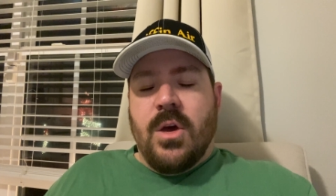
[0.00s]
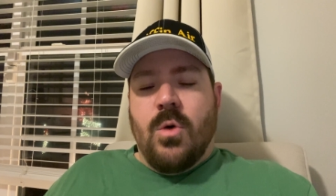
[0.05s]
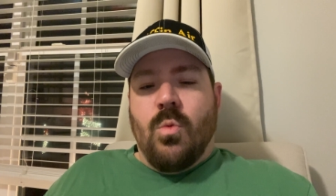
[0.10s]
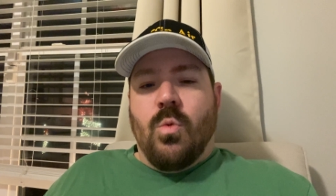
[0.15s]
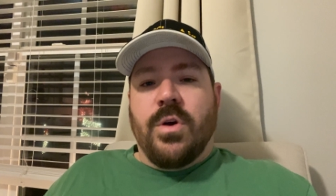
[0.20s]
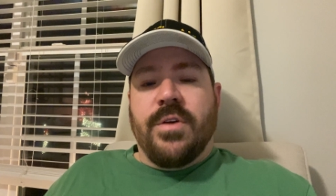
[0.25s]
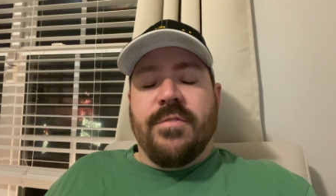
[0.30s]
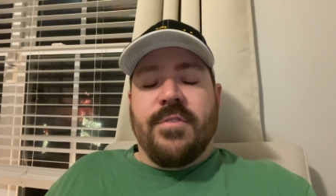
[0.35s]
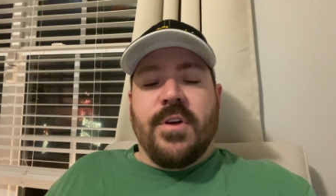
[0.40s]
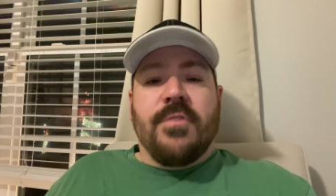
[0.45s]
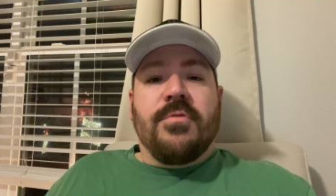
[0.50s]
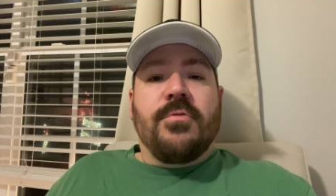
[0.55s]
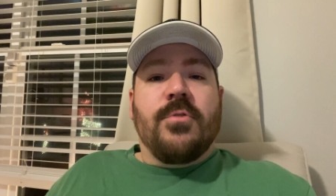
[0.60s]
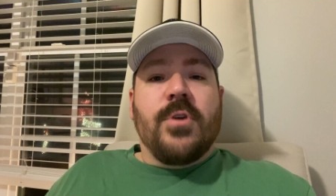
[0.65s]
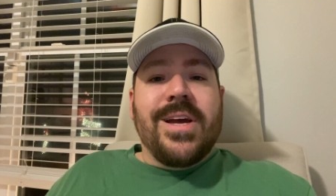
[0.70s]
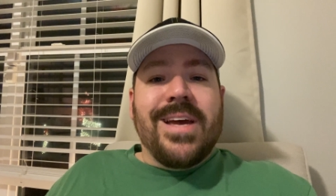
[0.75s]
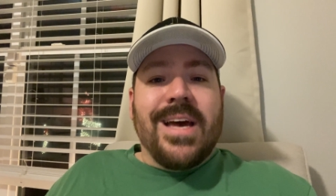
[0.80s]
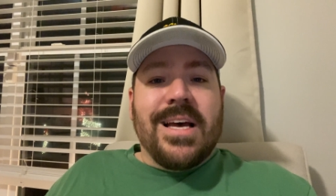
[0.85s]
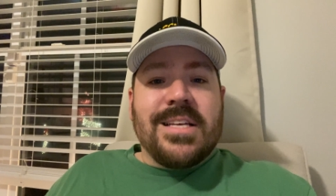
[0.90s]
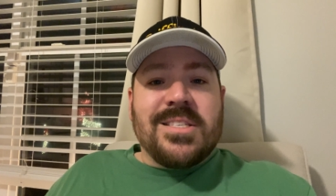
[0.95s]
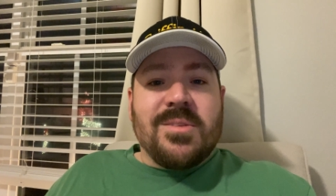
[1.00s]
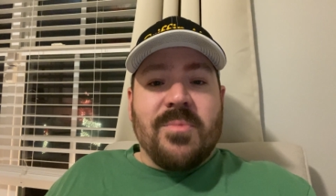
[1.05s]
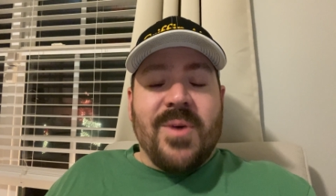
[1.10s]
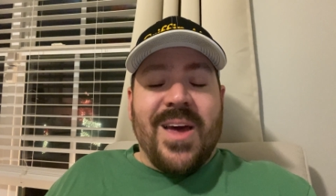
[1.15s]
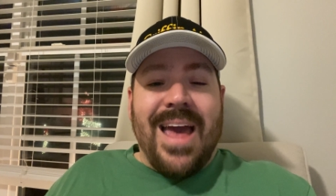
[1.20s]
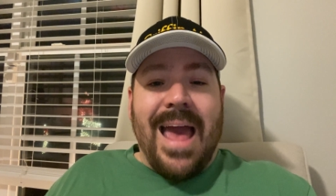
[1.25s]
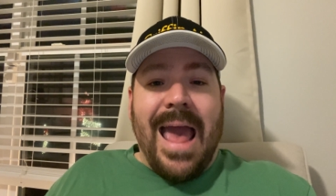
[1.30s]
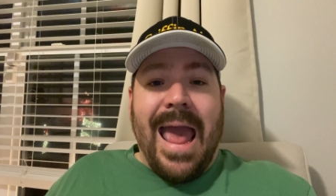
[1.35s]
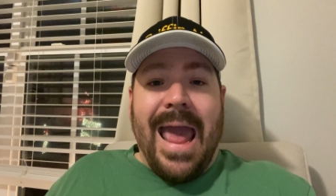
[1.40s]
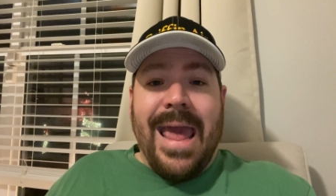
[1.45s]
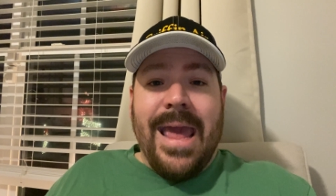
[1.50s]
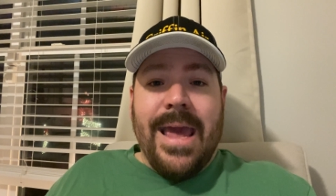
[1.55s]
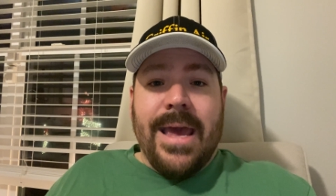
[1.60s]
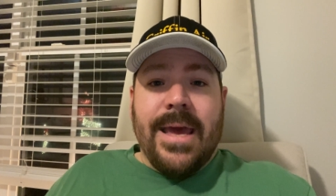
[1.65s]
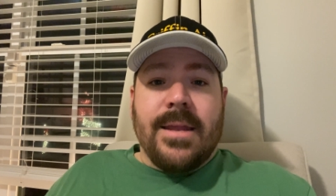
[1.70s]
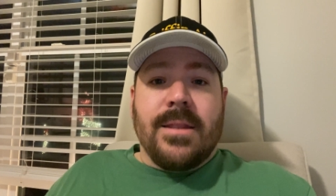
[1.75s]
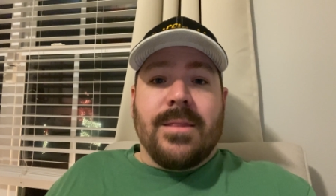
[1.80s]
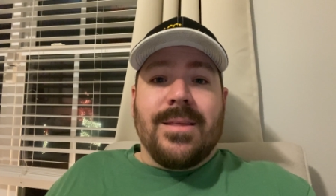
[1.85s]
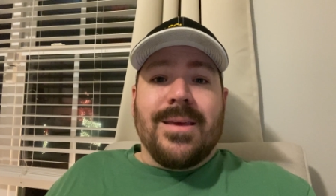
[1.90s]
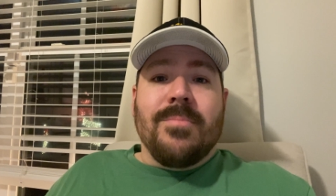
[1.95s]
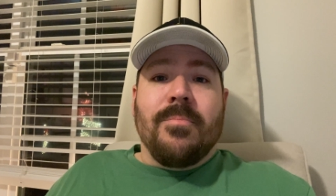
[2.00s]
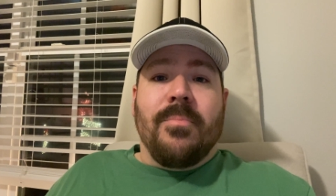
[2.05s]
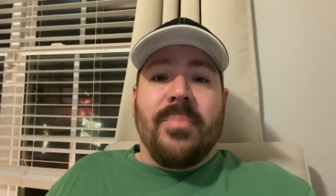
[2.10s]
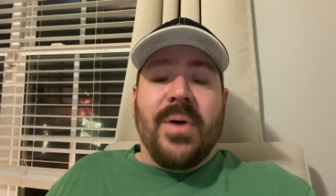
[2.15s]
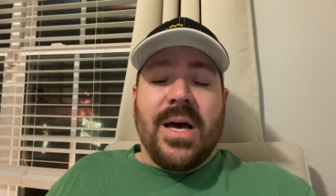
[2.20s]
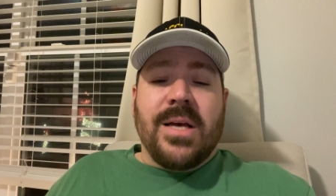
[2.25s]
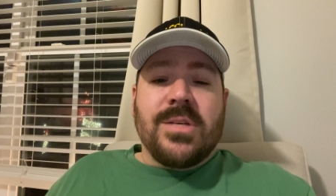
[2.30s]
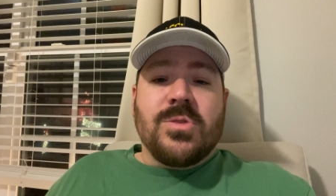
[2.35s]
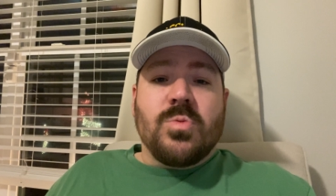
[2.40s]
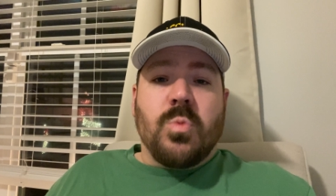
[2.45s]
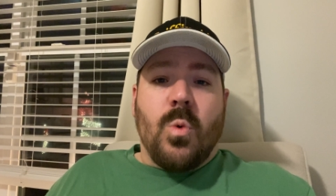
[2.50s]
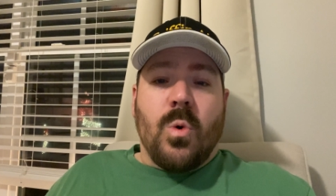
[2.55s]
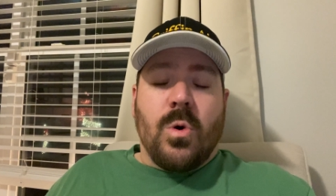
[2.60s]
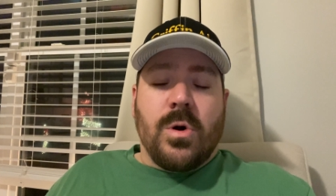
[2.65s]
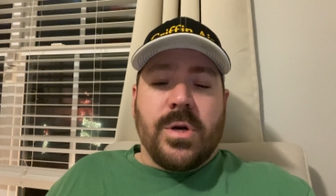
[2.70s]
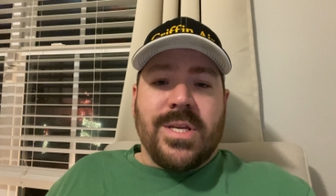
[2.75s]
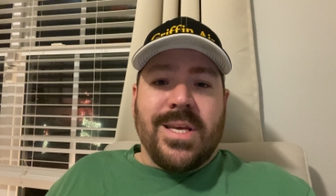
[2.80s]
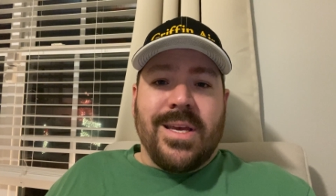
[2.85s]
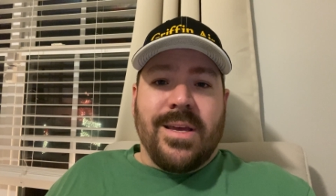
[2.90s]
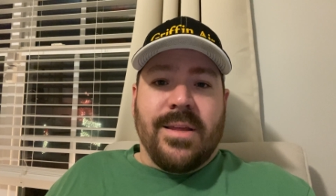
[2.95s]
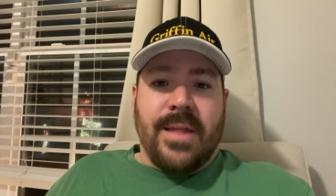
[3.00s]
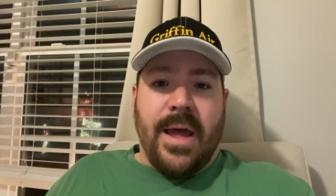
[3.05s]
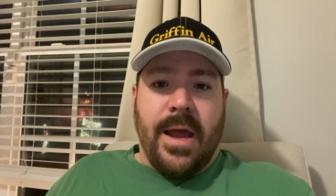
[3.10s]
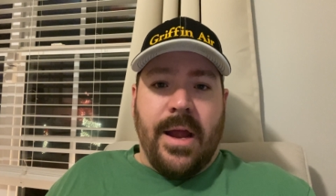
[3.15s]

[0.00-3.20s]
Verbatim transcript: We'll give you a free estimate and the best warranty in the